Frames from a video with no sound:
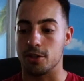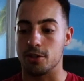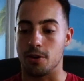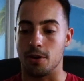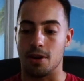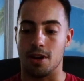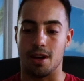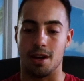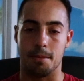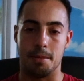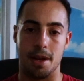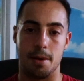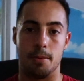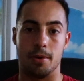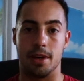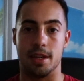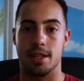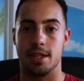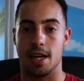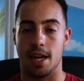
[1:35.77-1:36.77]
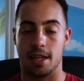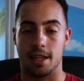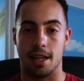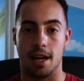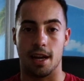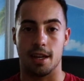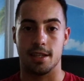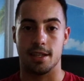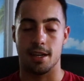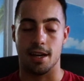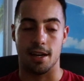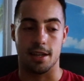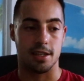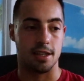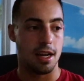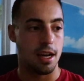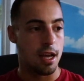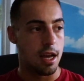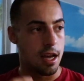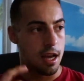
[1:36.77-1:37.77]
so I'm able to take that
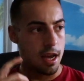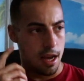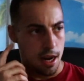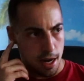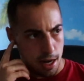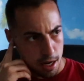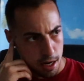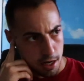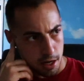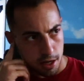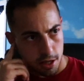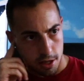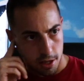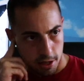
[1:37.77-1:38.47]
test. And